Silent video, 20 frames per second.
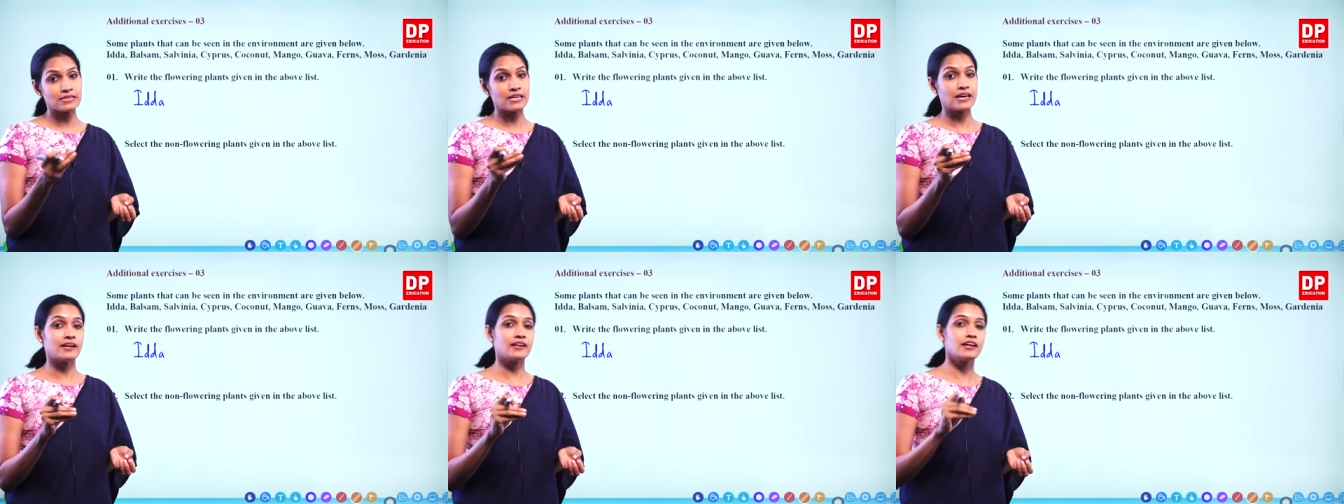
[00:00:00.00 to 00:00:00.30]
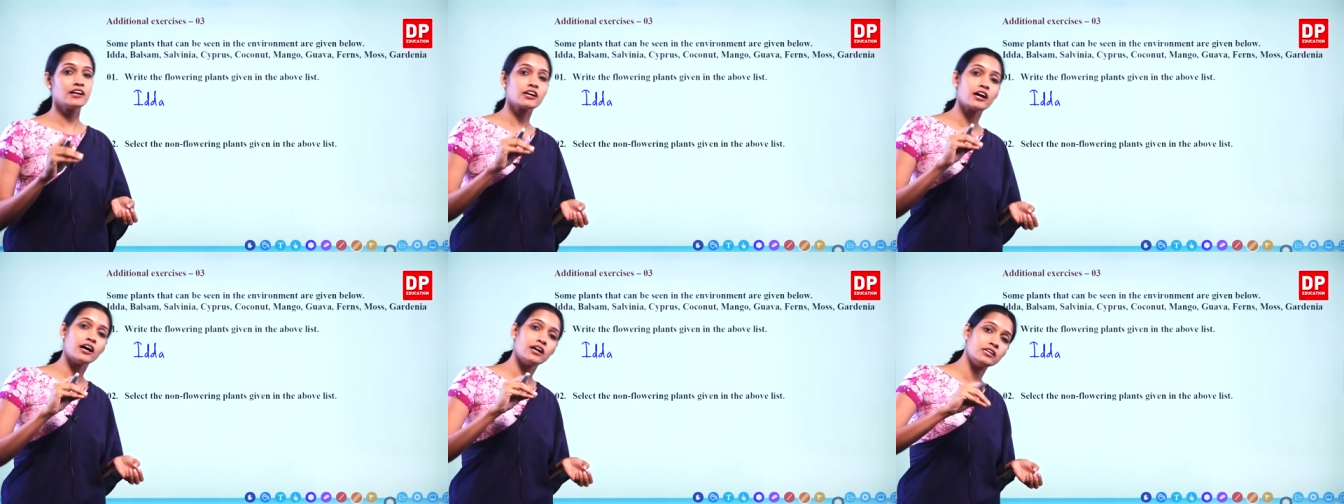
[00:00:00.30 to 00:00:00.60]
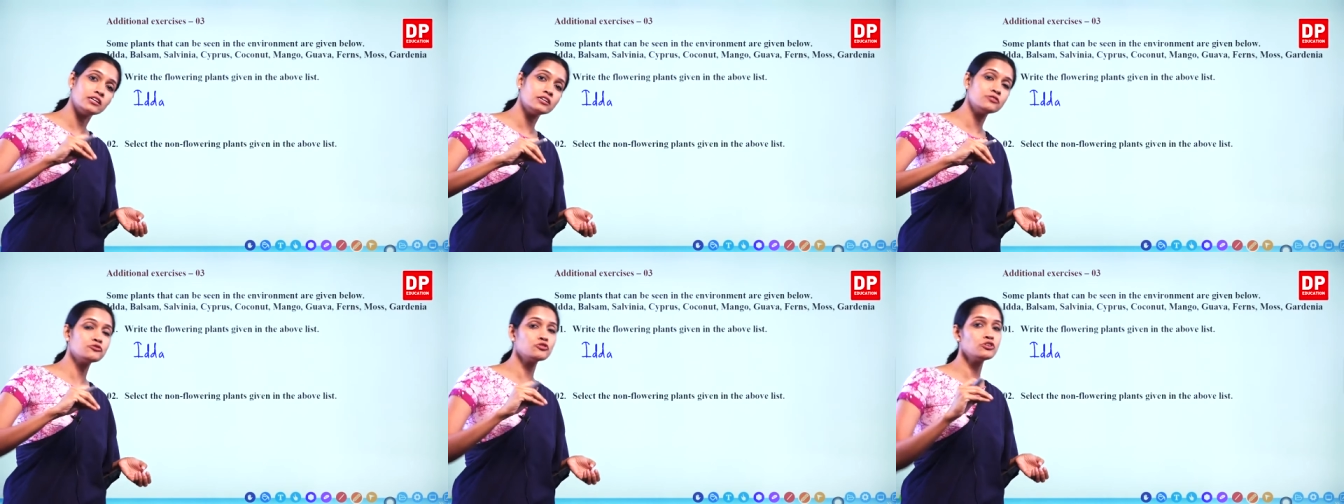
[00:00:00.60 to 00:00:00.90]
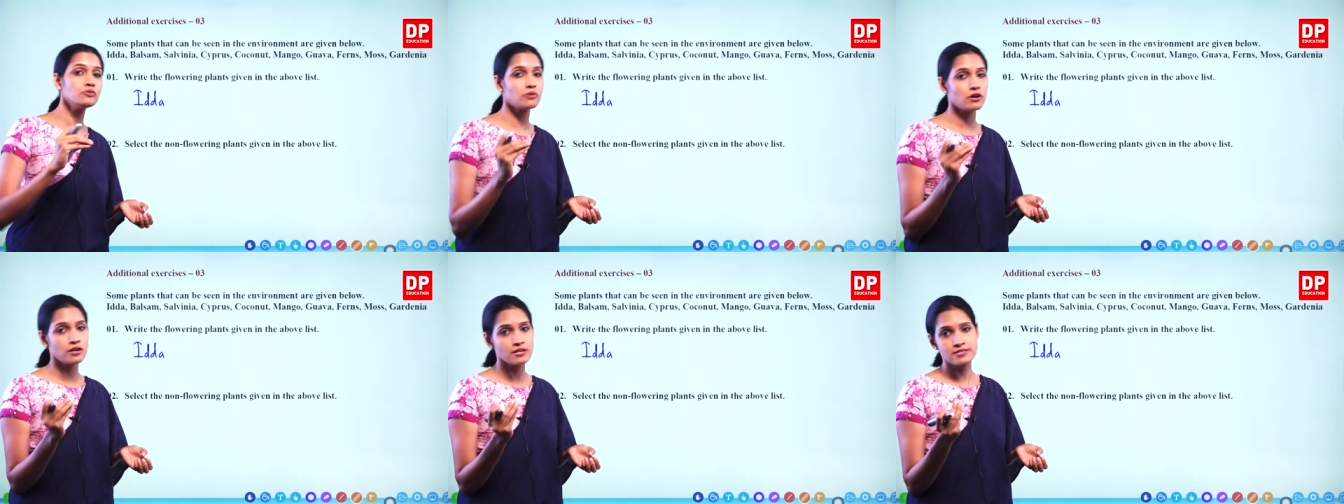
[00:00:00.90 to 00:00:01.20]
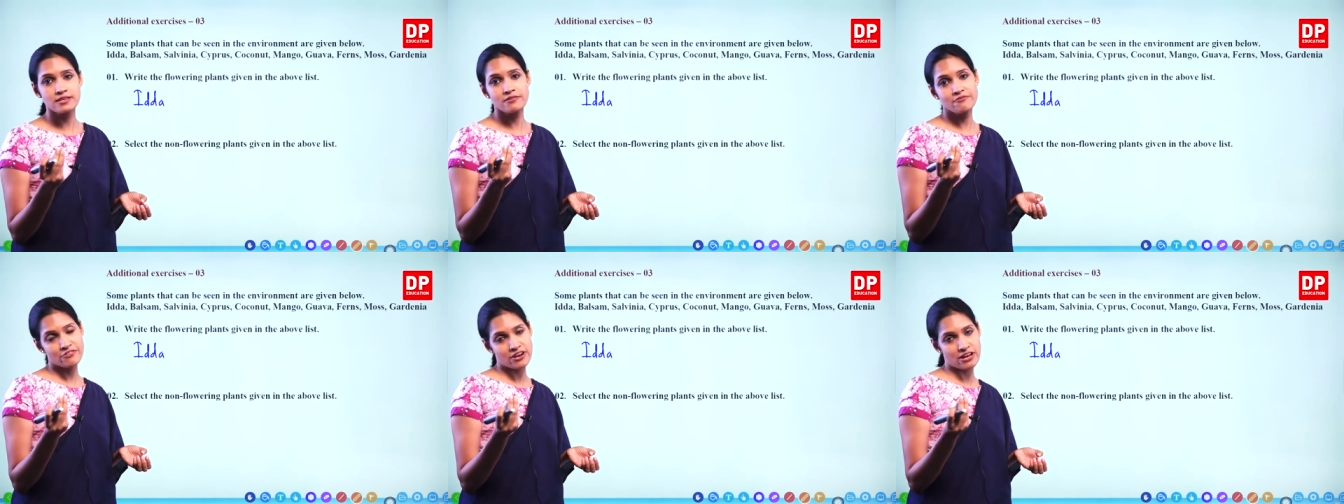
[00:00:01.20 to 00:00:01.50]
There are colorful
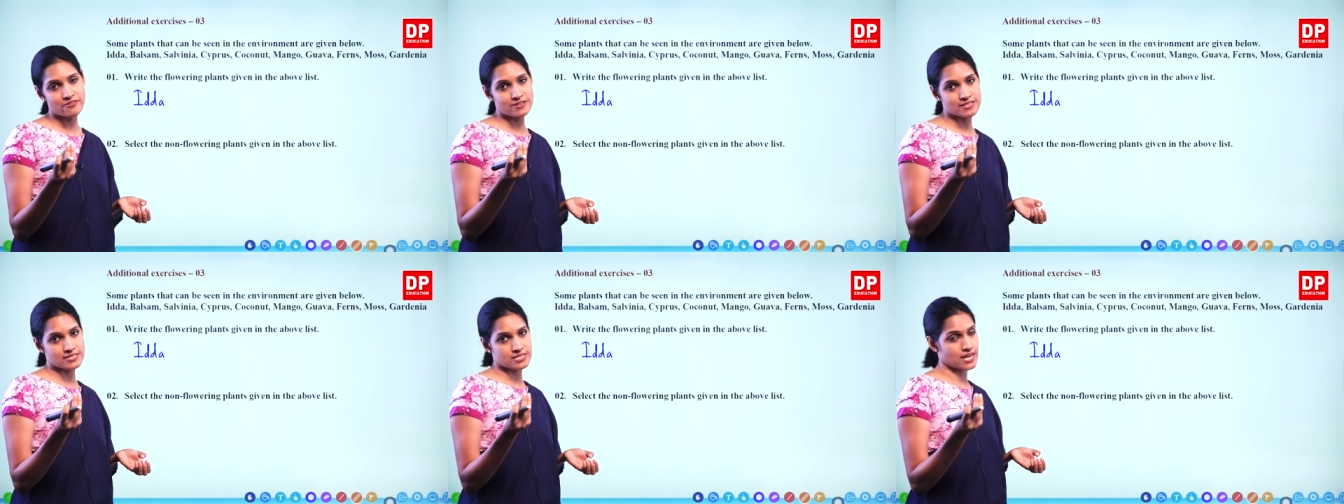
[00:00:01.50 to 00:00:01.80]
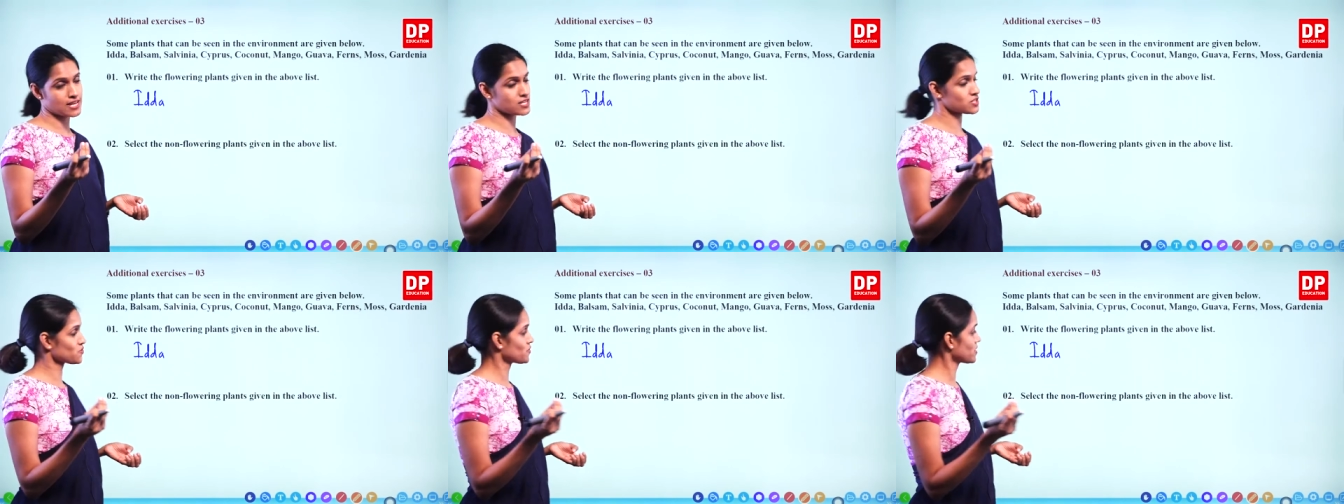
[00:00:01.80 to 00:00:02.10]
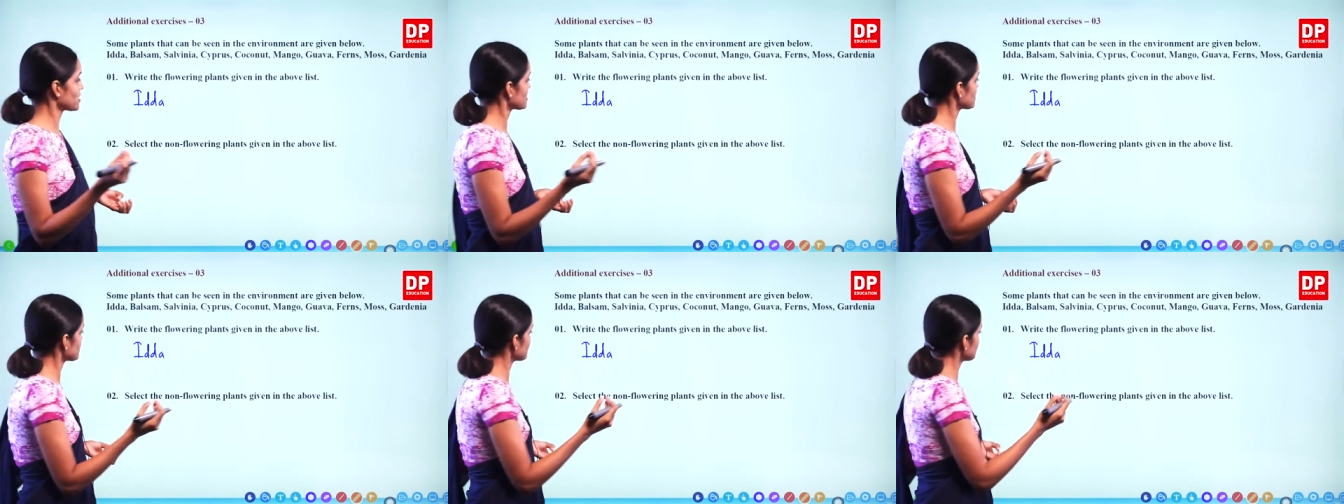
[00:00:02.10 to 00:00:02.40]
balsam flowers as well.